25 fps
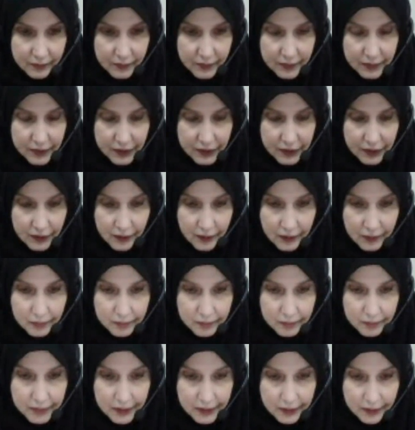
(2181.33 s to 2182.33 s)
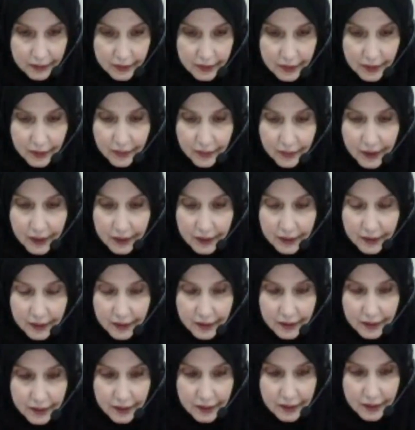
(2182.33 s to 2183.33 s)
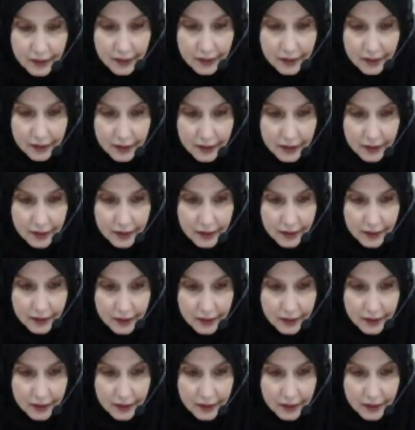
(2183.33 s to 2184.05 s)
Okay, it looks like it's number 4. Or is this new?